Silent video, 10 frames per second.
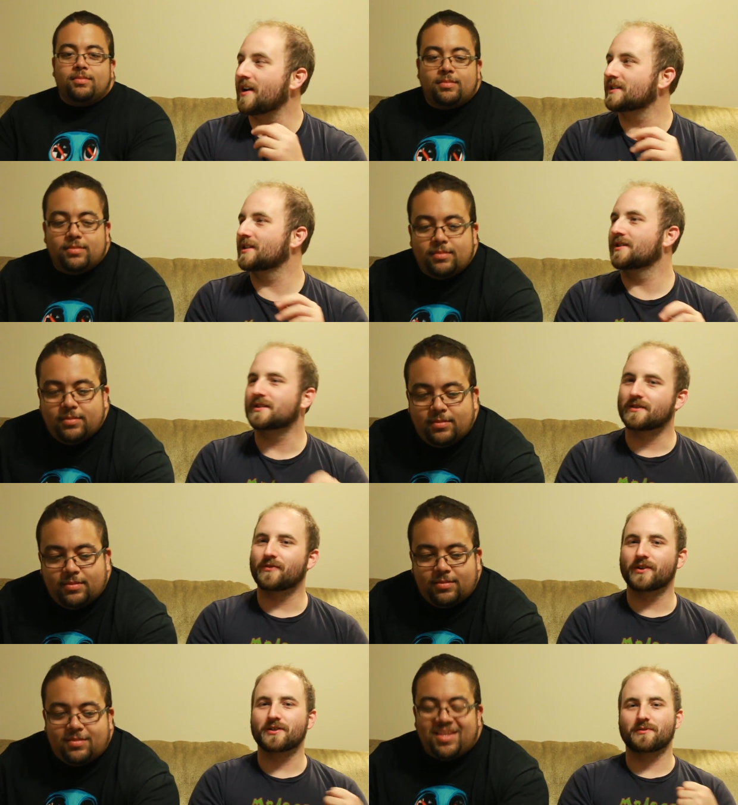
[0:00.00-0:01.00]
Speaker 1: not as good as the
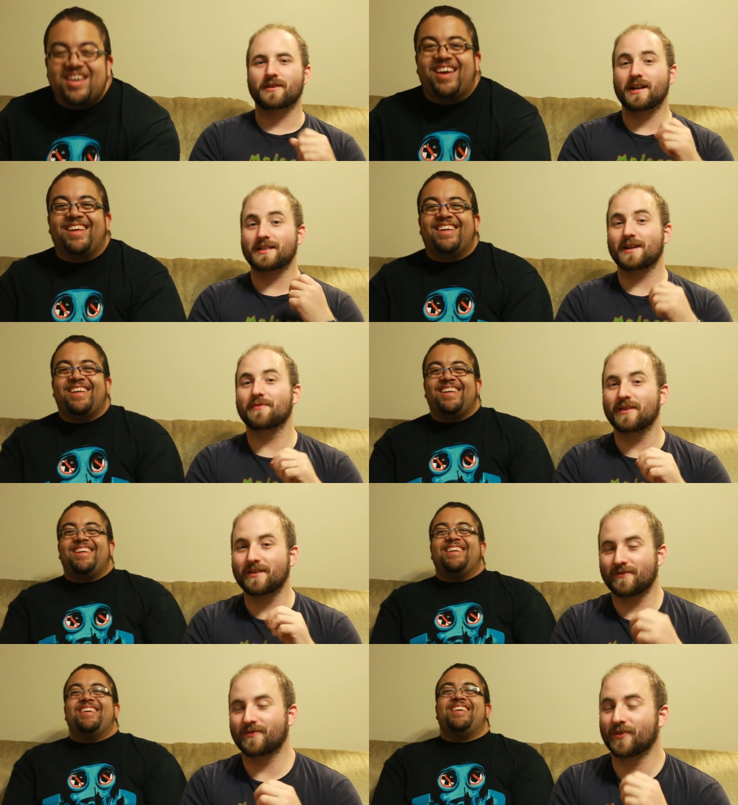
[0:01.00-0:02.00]
first one, that's
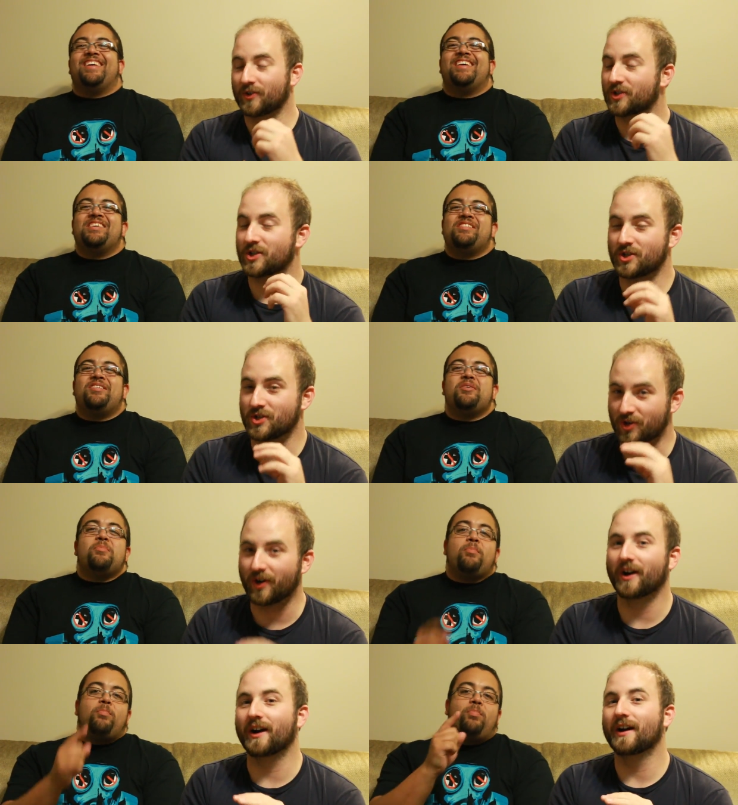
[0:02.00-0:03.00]
something for
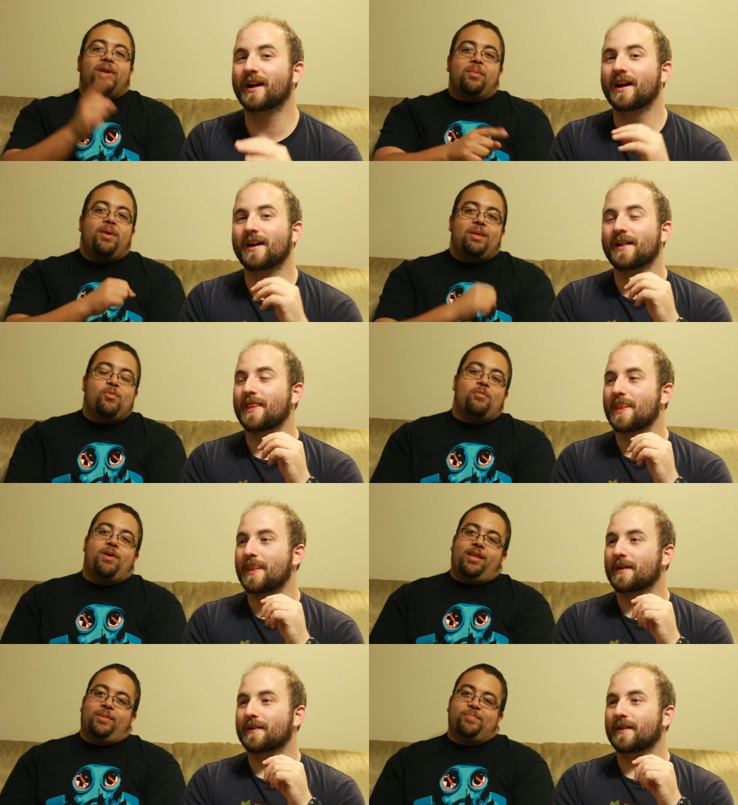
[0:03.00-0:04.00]
sure. But it made more
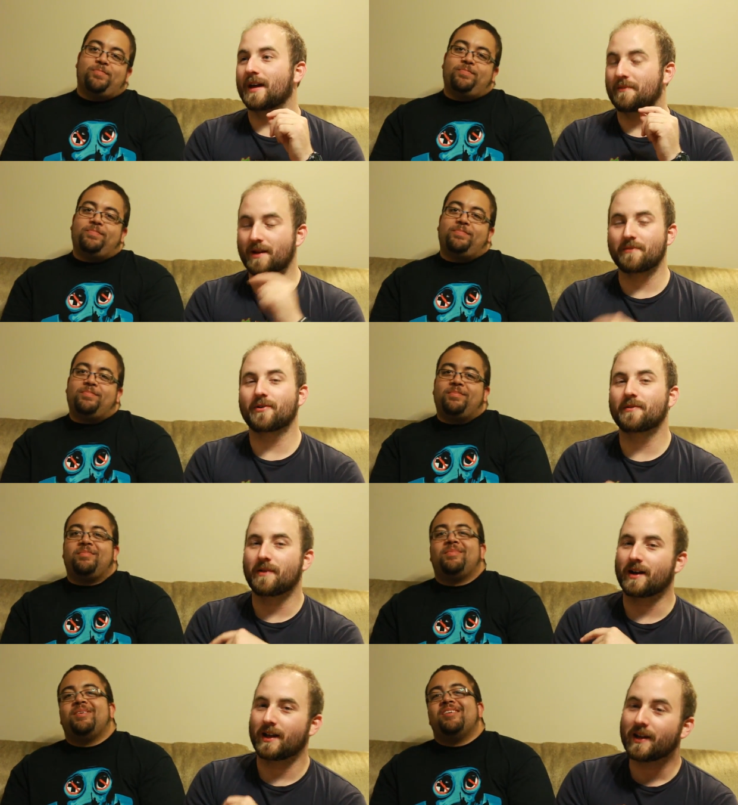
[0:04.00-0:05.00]
money. It made more
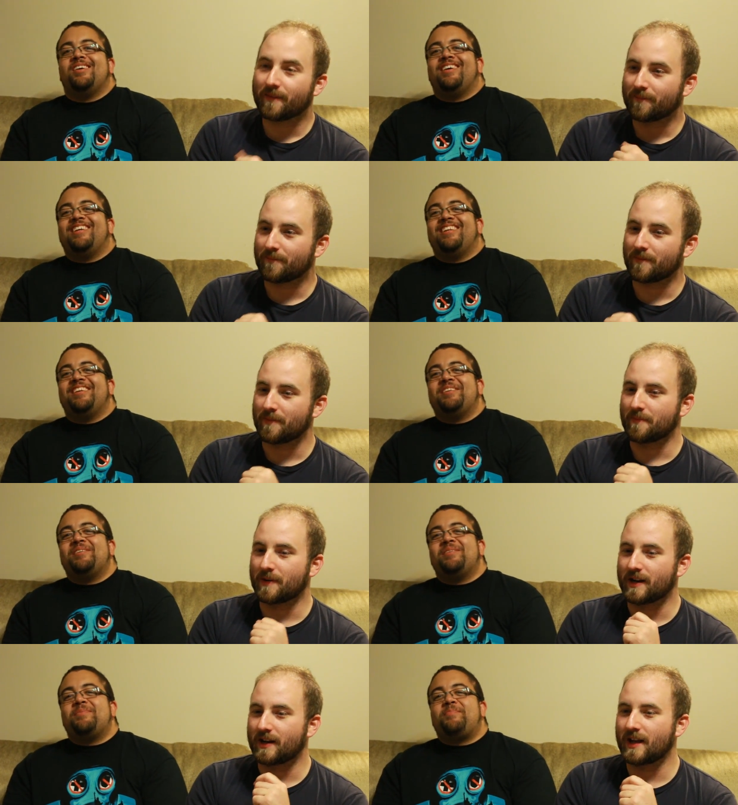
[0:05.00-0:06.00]
money,
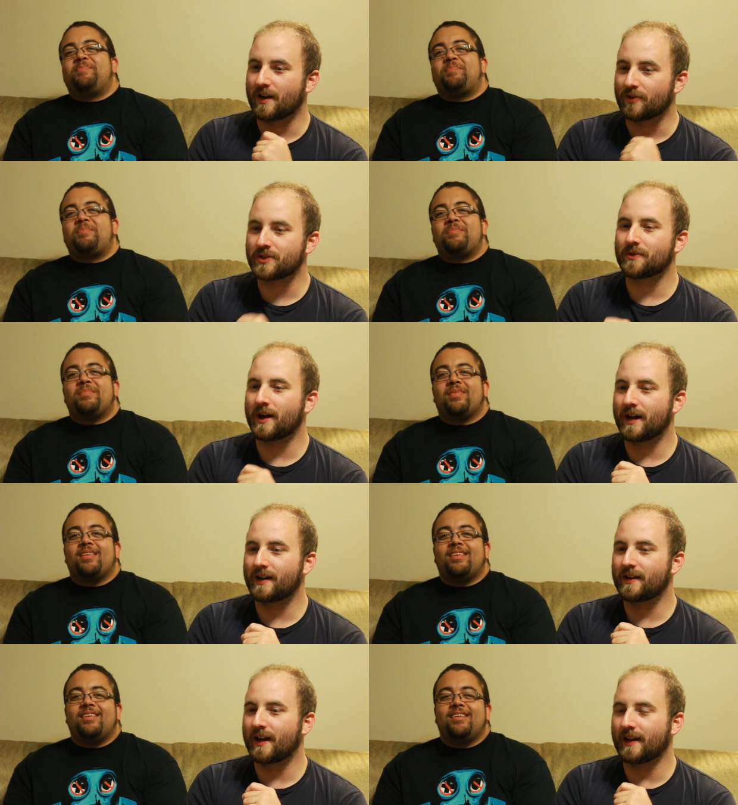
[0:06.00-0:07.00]
but it also
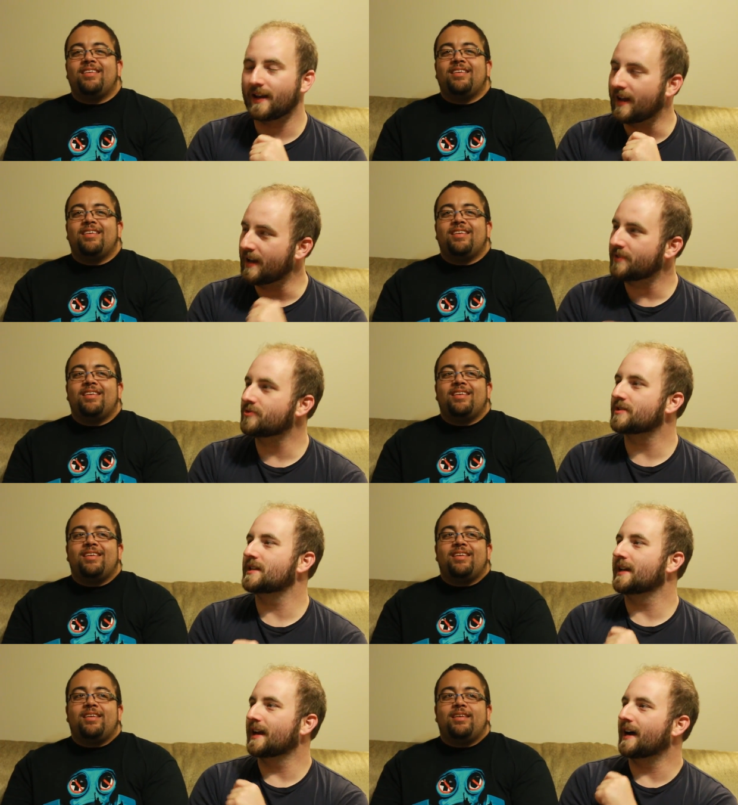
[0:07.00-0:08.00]
had an
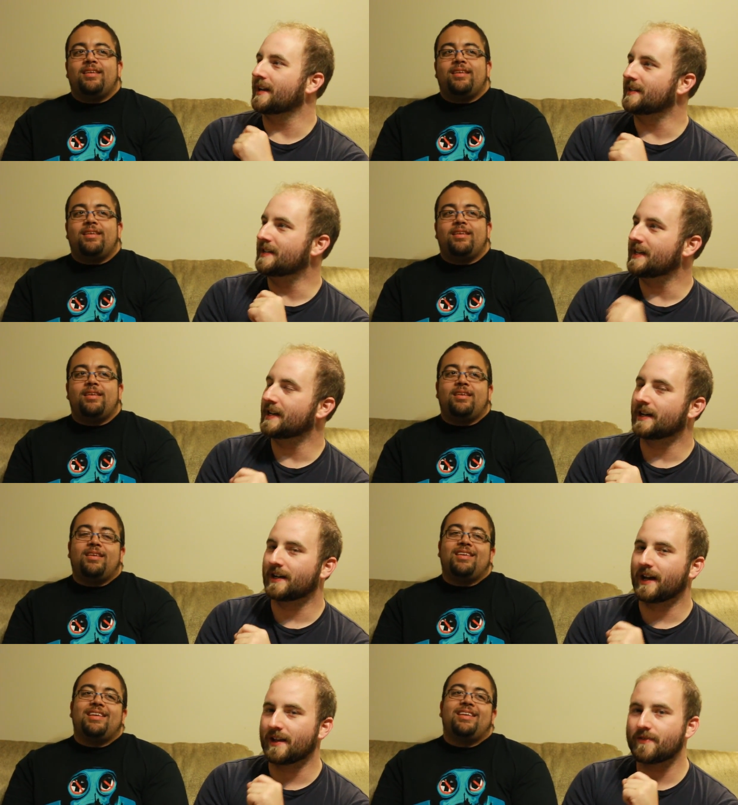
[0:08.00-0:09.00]
interesting
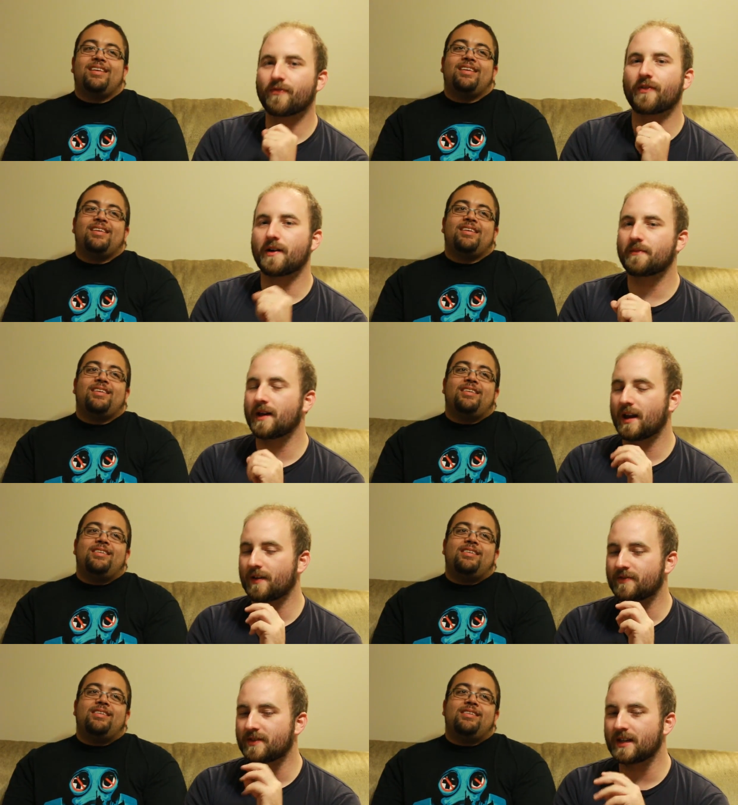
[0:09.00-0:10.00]
idea. It's from, and
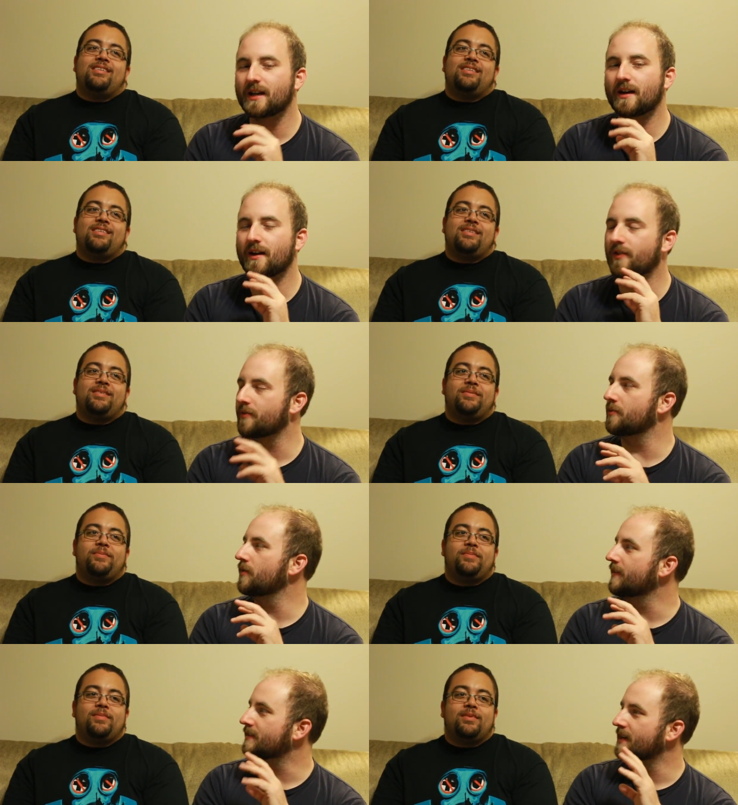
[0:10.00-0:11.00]
I've seen it in other
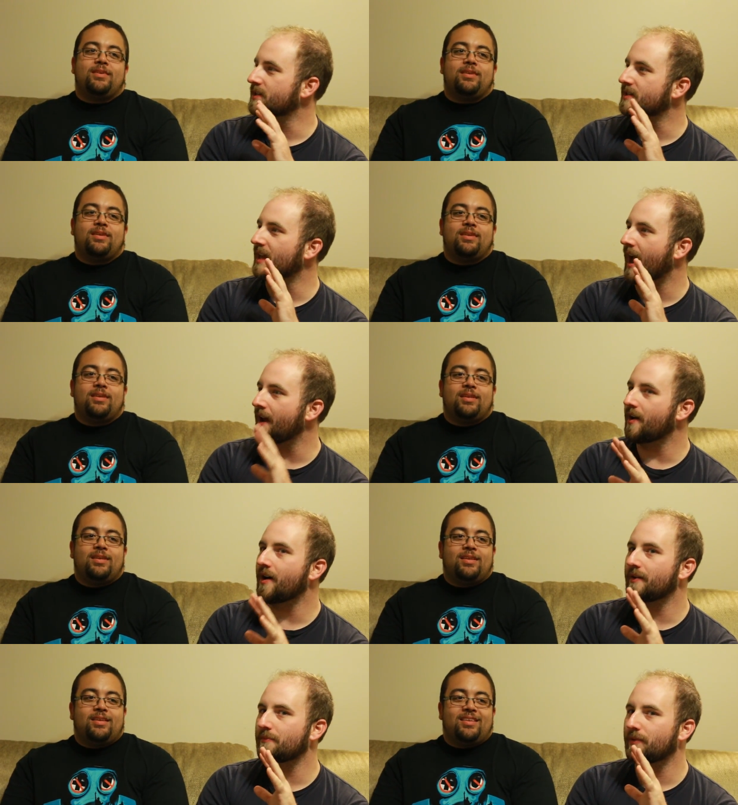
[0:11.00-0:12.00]
movies, I just
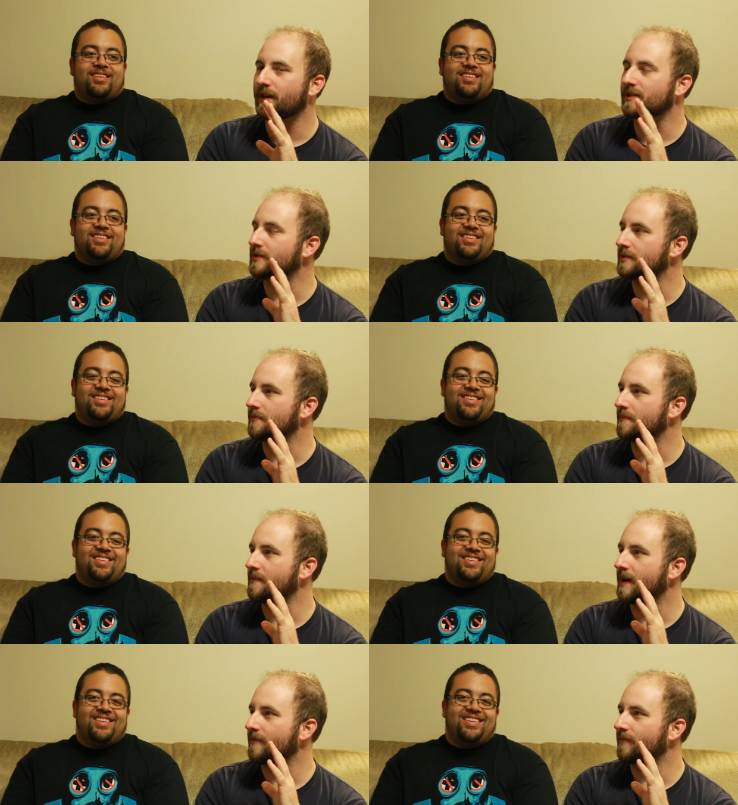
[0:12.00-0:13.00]
cannot place
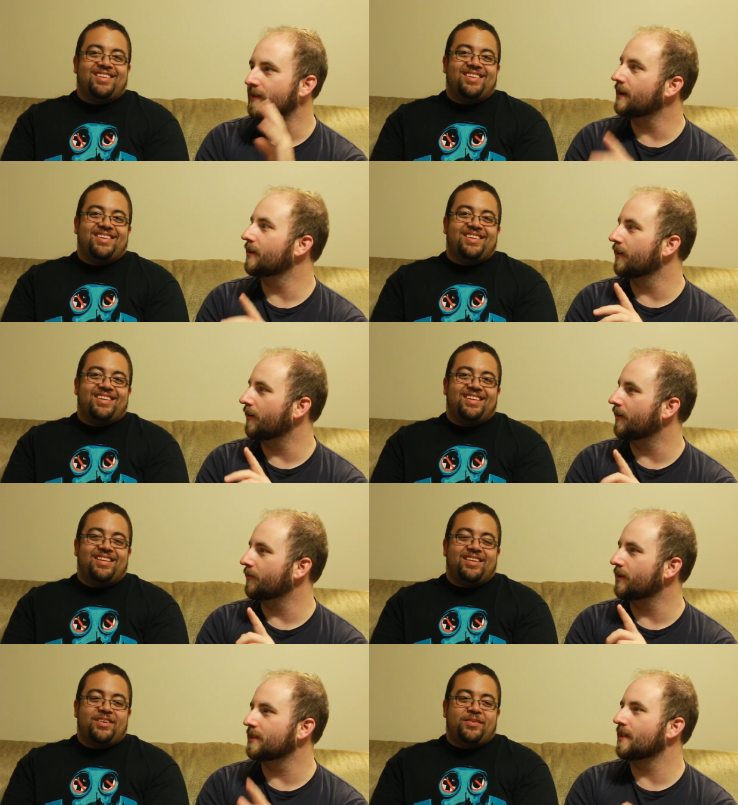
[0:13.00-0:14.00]
my finger
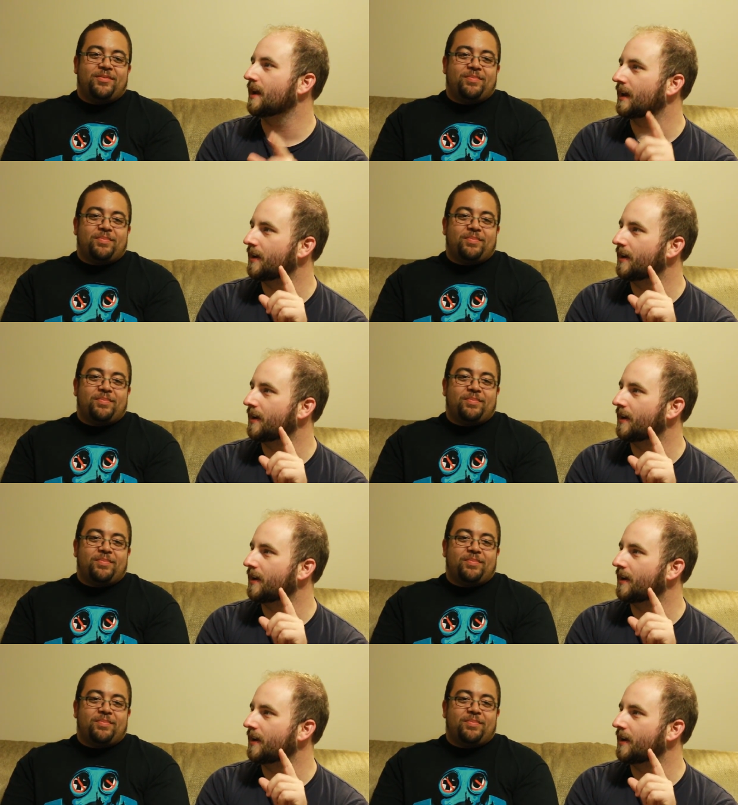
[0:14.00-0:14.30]
on one that